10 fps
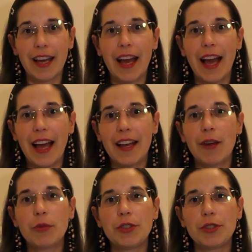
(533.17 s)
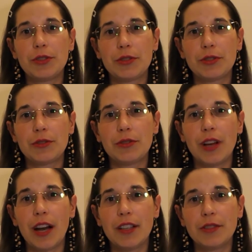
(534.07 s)
And
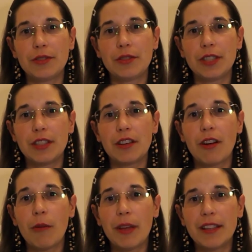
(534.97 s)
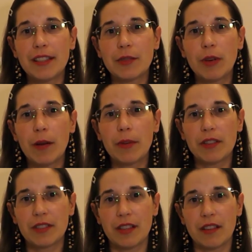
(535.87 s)
I used to didn't comment as well,
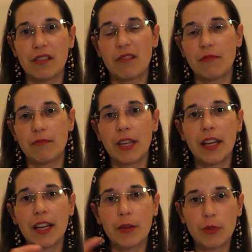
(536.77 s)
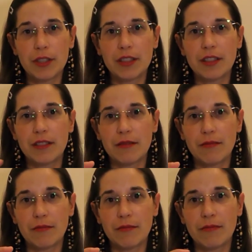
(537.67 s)
because I thought it
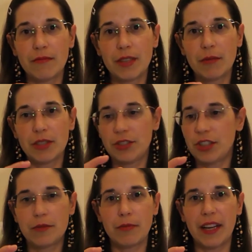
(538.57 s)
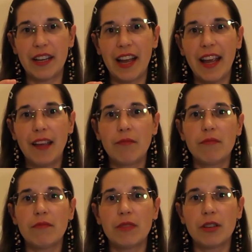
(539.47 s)
was just my name
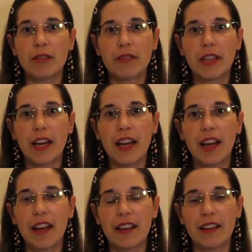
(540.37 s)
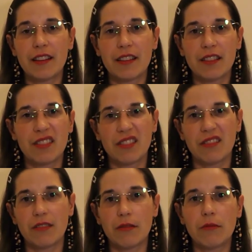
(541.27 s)
over there, and I thought,
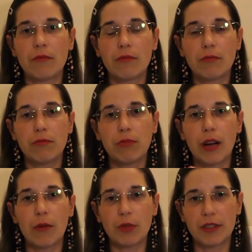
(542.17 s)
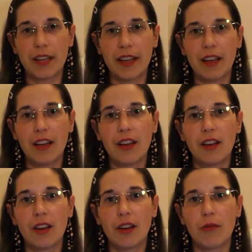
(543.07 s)
oh, what would
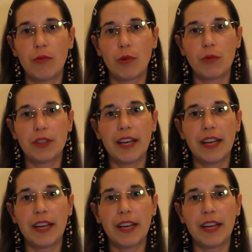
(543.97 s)
they